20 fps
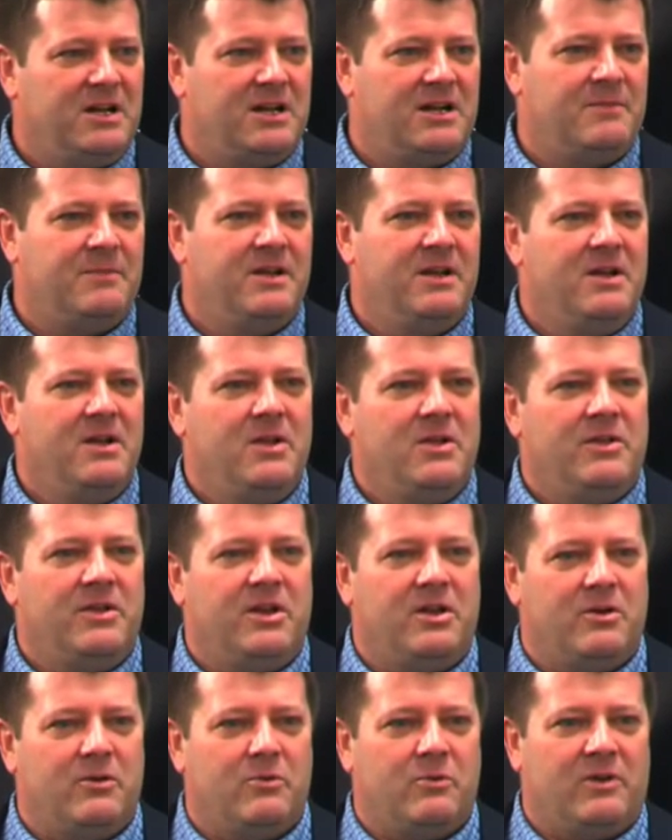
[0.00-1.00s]

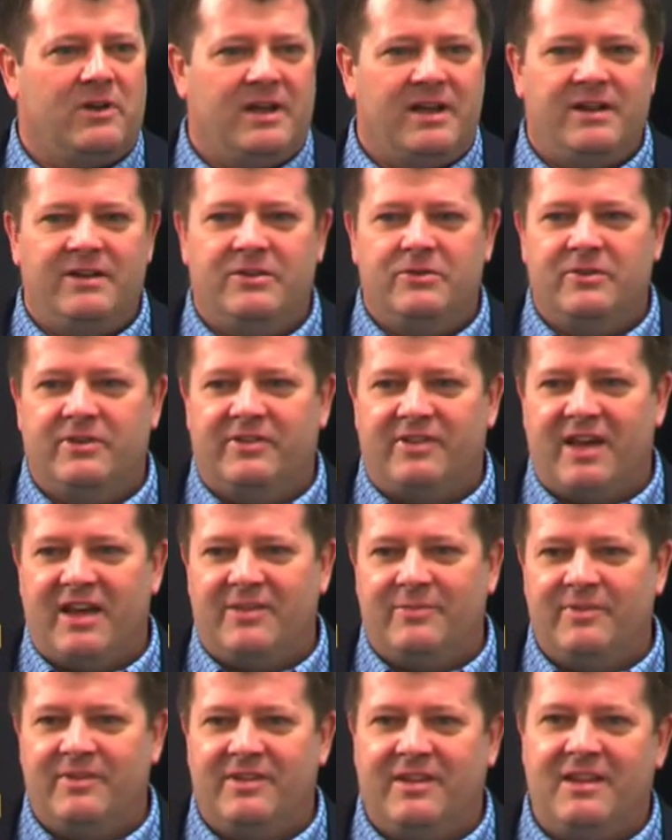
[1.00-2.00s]
related to
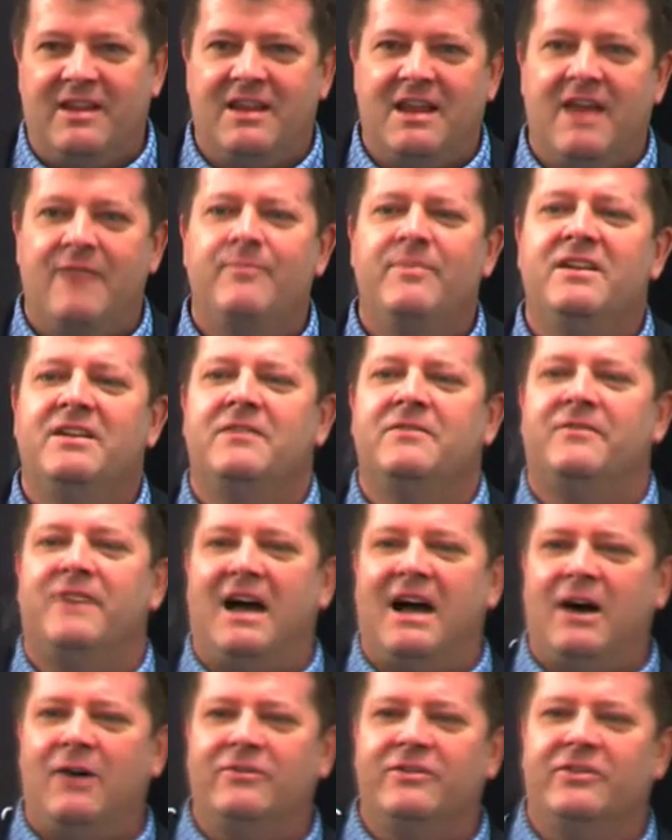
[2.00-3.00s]
assessments, and then have been
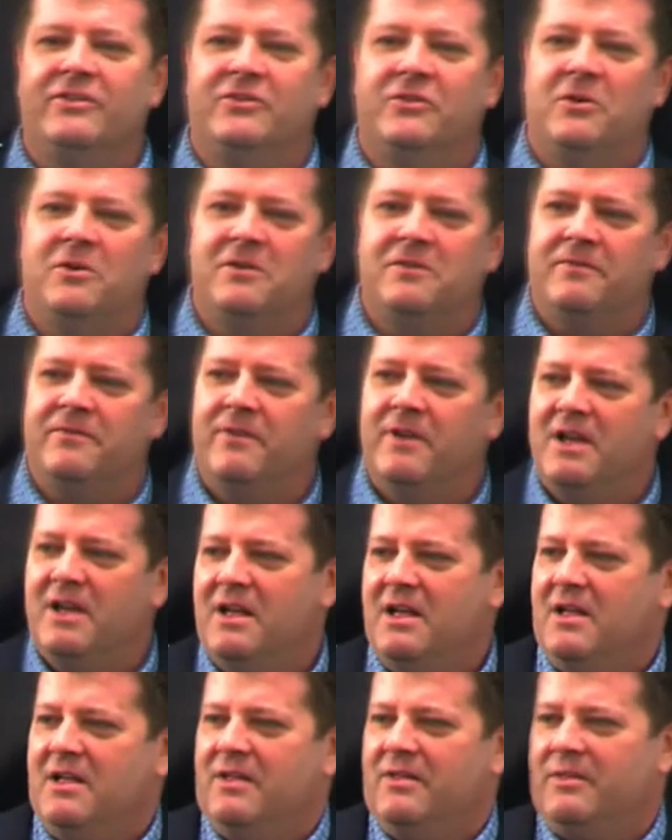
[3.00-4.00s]
involved in sort of
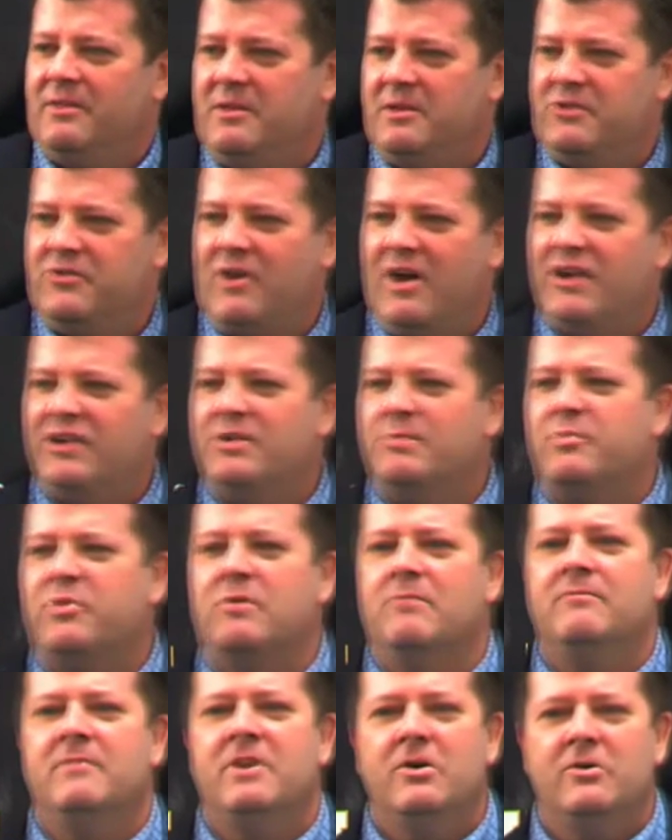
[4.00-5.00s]
trying to
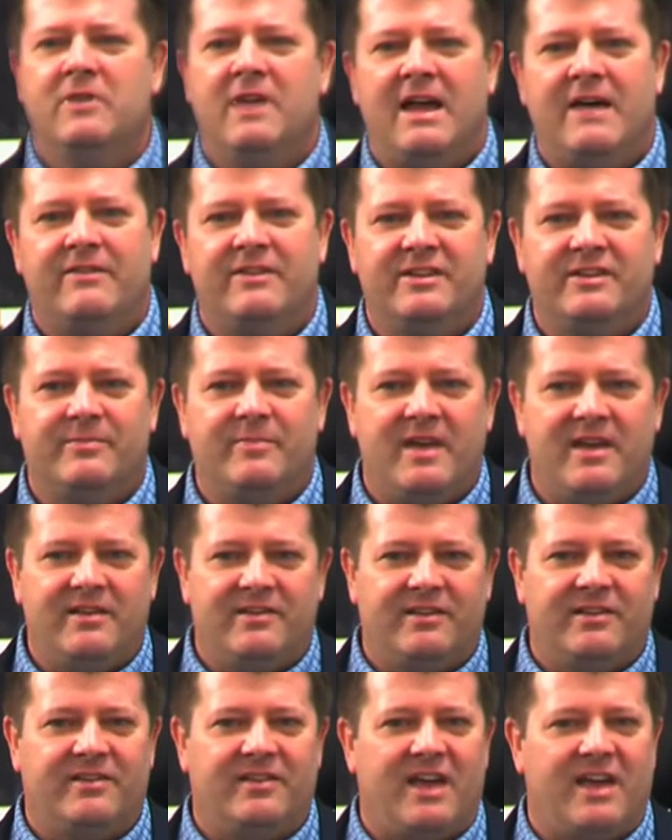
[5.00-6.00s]
promote
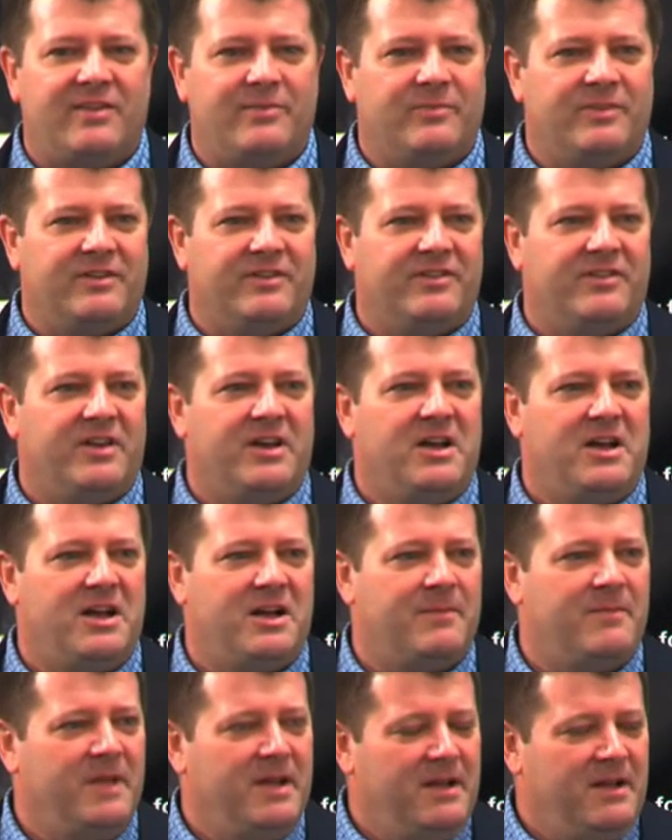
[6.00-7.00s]
evidence-based assessments
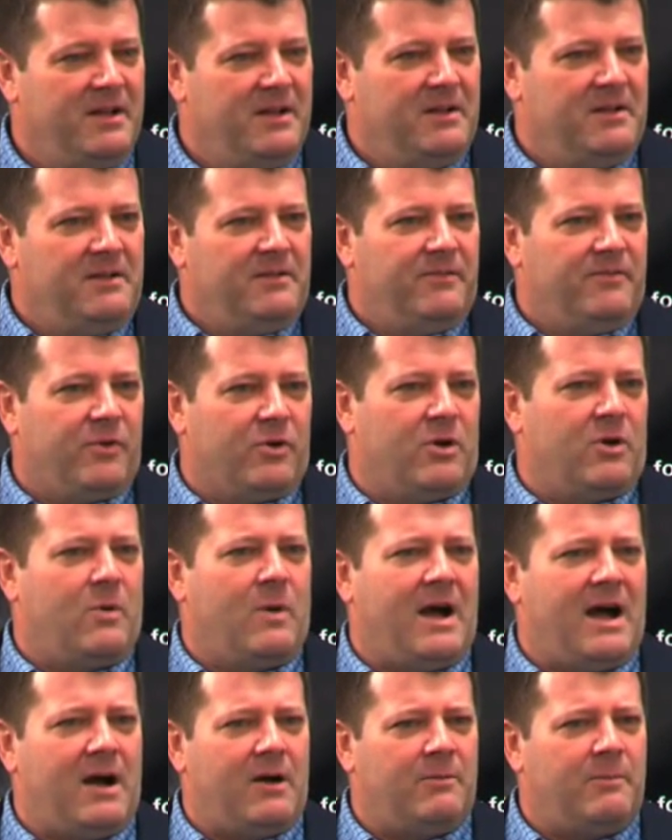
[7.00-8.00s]
for
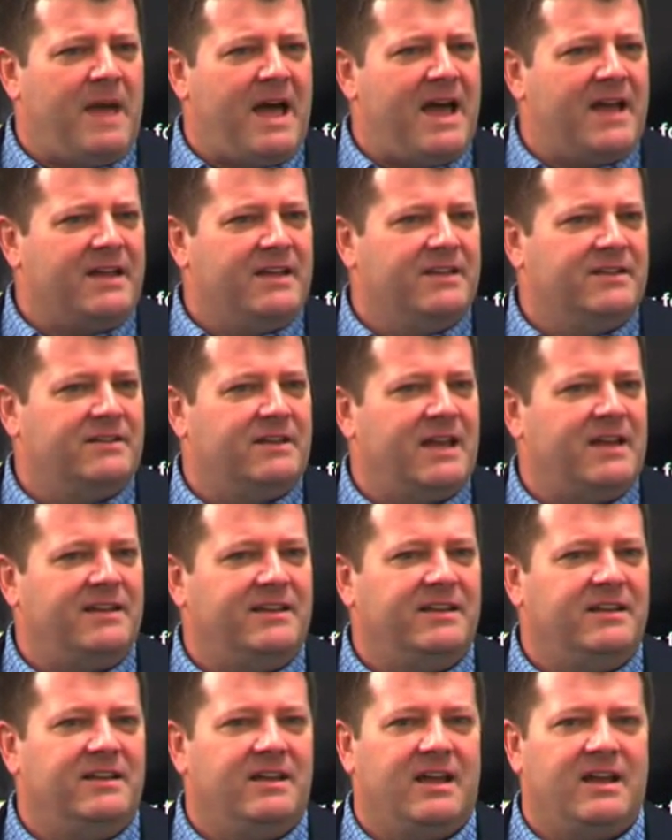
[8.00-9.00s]
a while. Back in
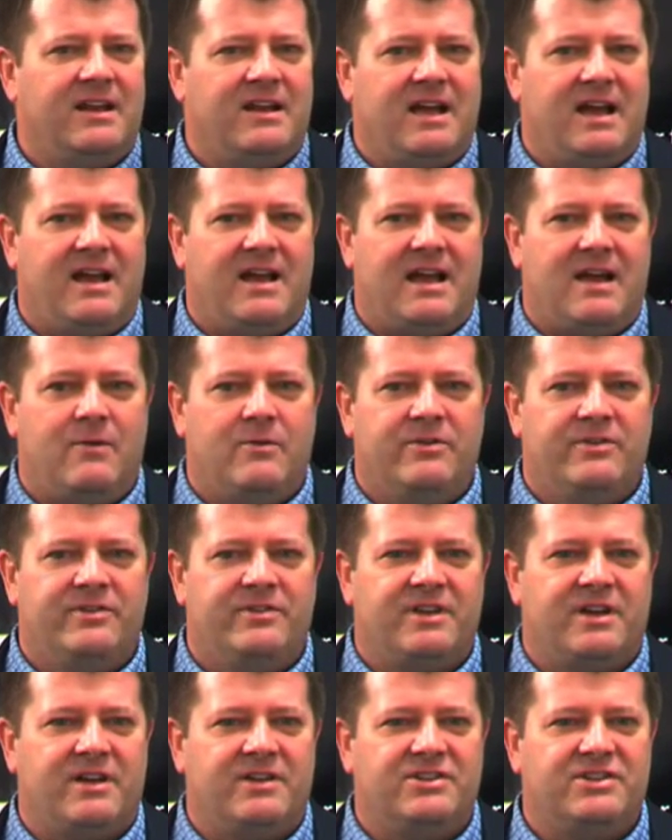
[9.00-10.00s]
1999, I
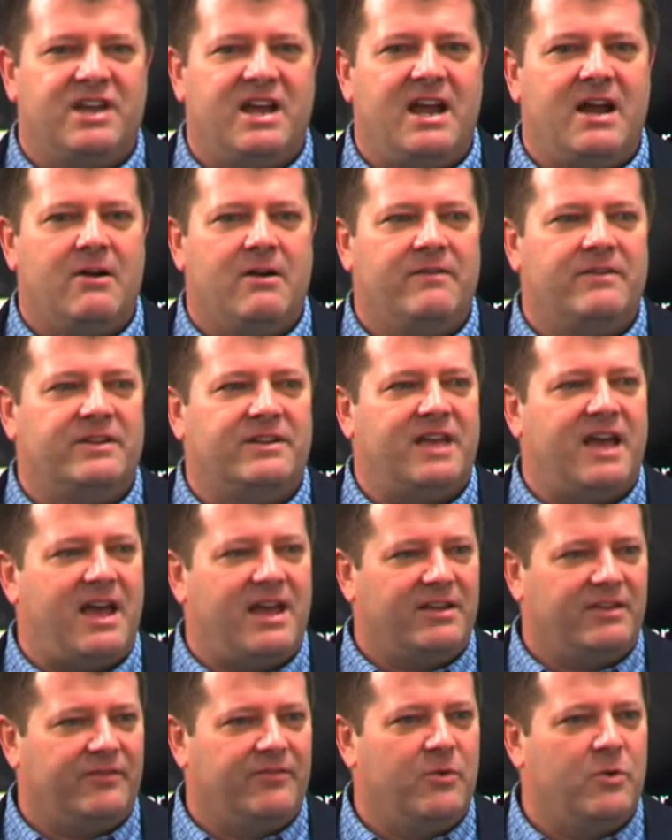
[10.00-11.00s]
was chair of a
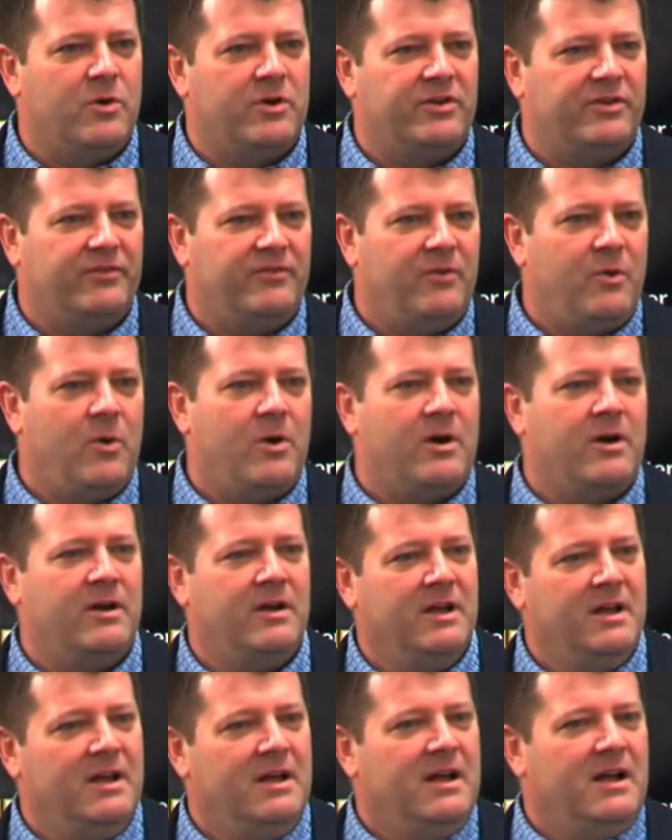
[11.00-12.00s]
task force
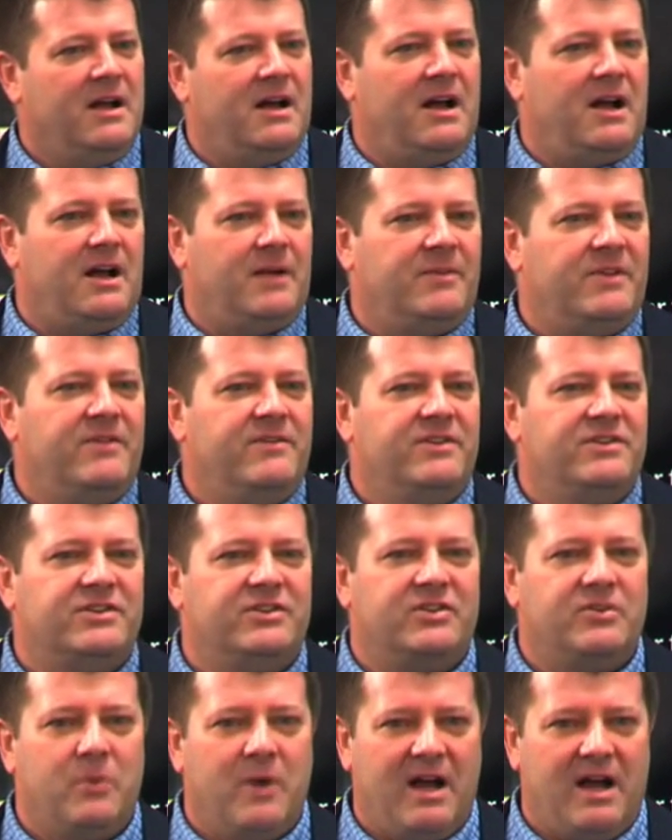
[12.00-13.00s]
for
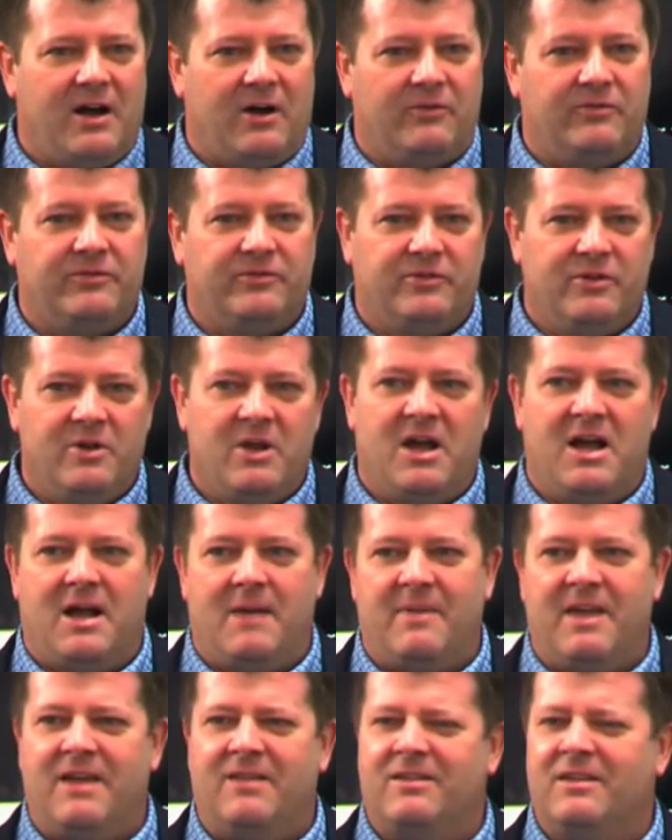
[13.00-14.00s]
Division 12.
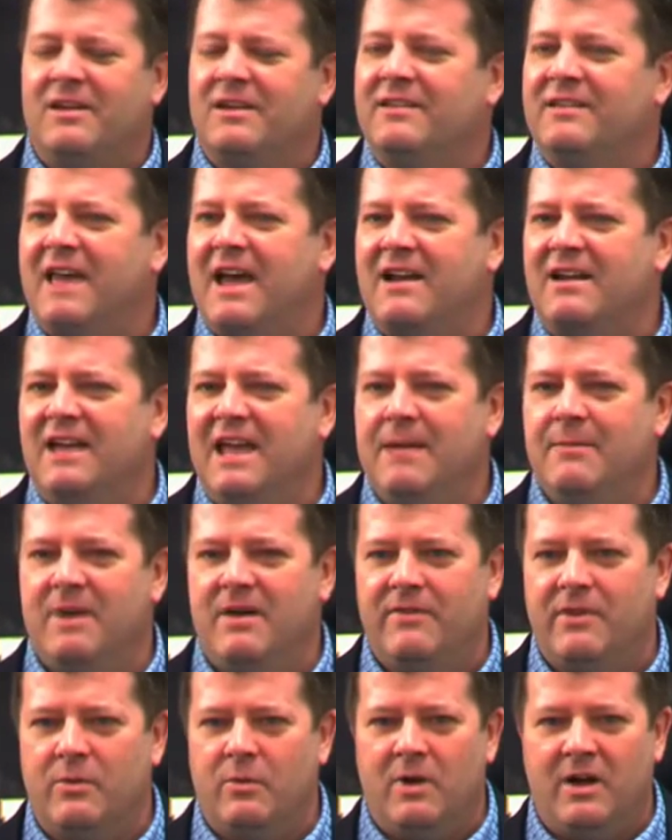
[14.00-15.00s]
And the exact
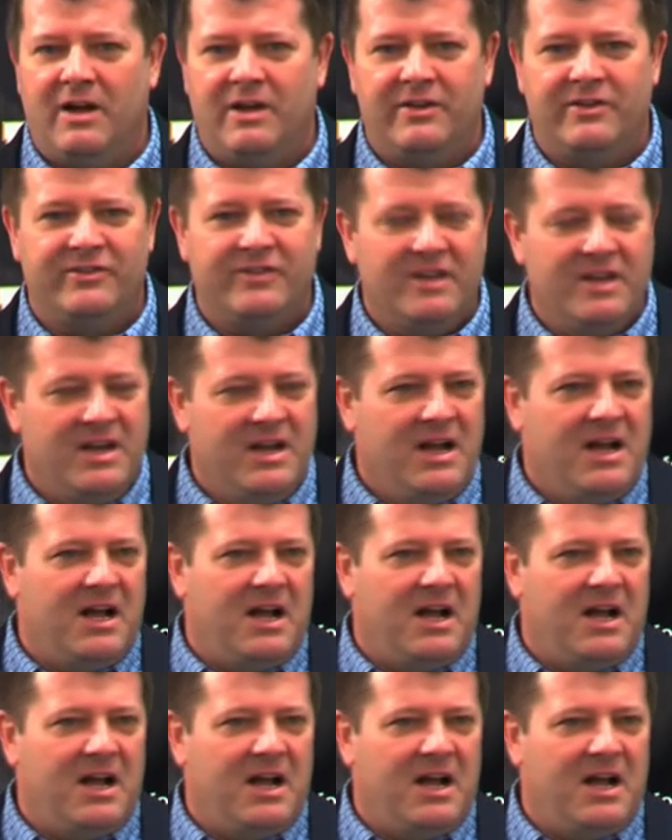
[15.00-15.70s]
name of it was